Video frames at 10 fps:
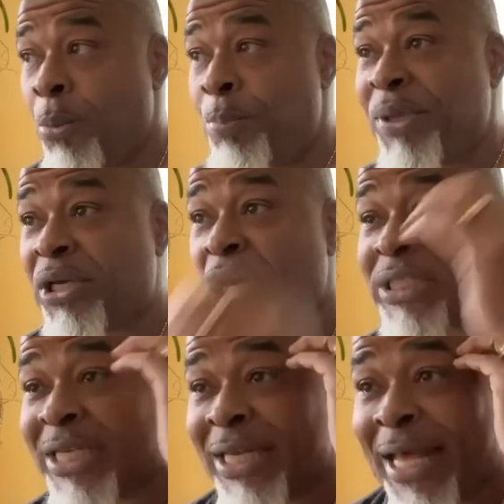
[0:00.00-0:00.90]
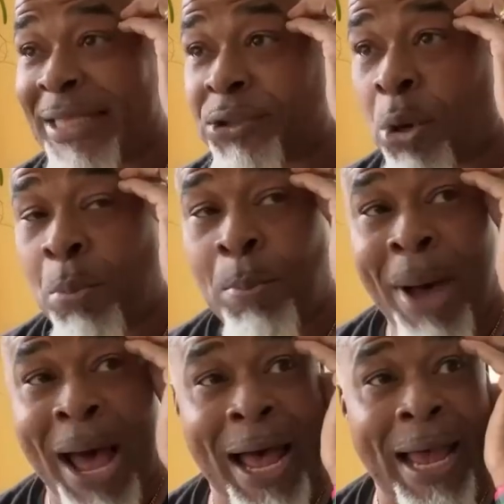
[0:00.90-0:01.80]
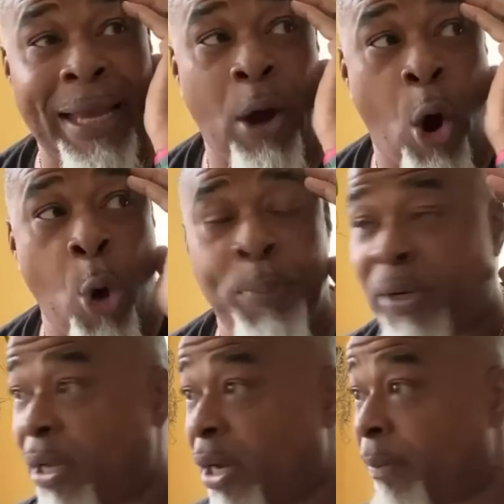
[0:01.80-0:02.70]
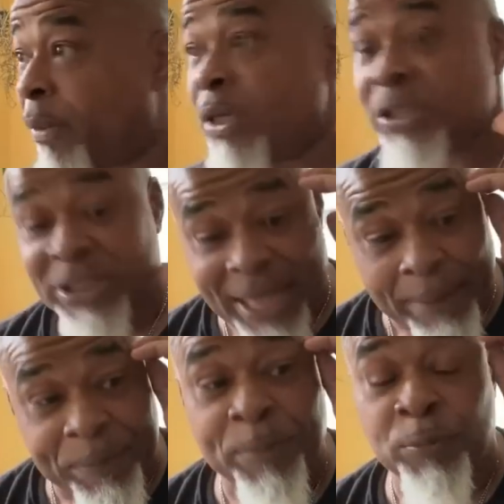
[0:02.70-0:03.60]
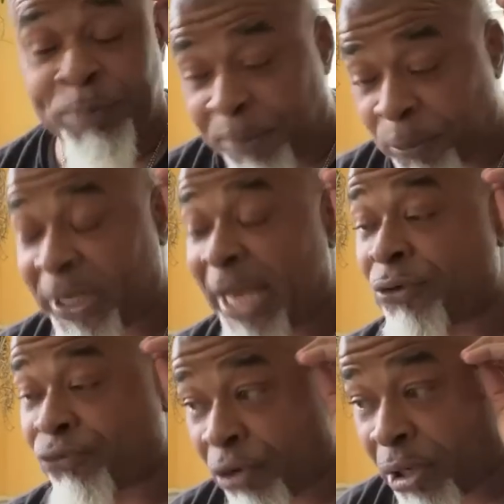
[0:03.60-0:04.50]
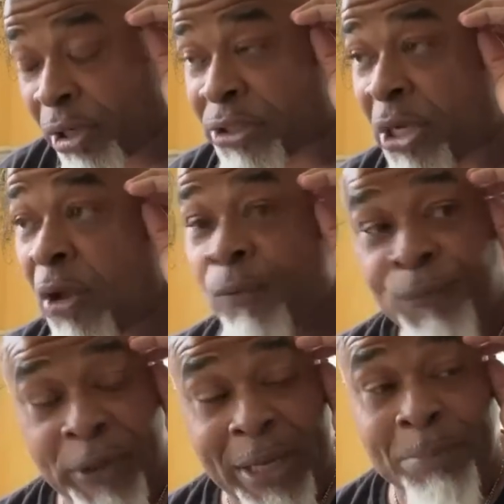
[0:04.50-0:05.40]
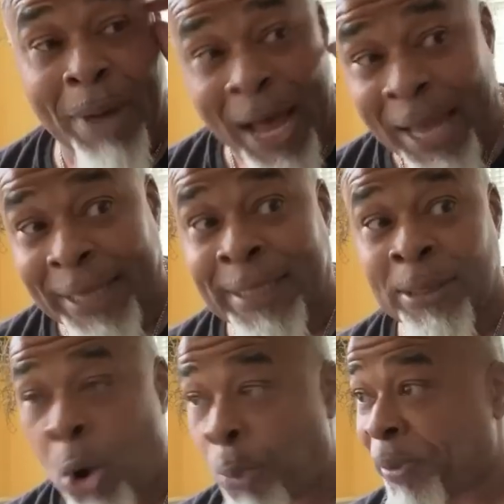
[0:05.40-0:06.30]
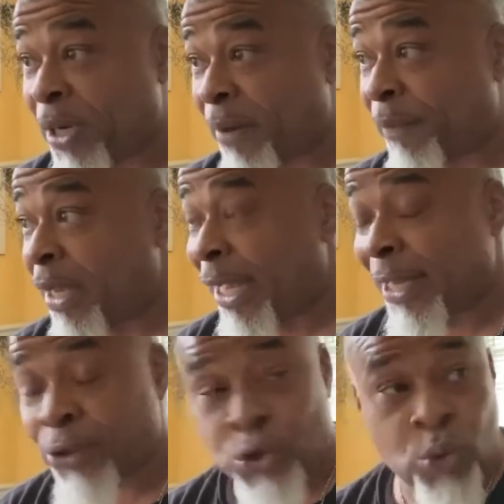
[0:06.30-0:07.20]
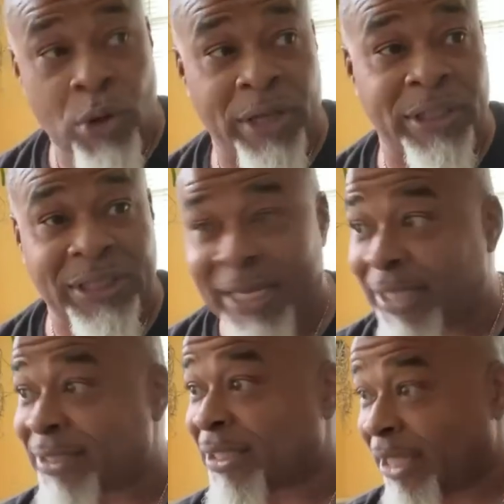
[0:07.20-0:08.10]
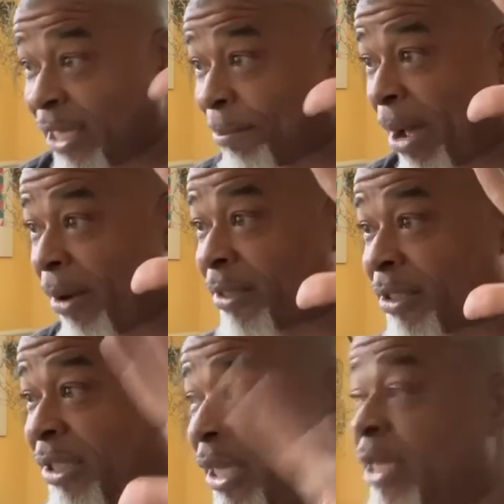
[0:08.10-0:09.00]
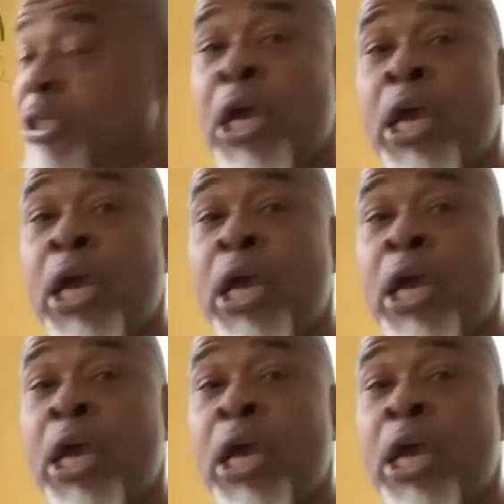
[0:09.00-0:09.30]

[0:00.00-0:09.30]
Because it lets your mind open up, just like people people take drugs for their mind can open up and do other things and think about other things.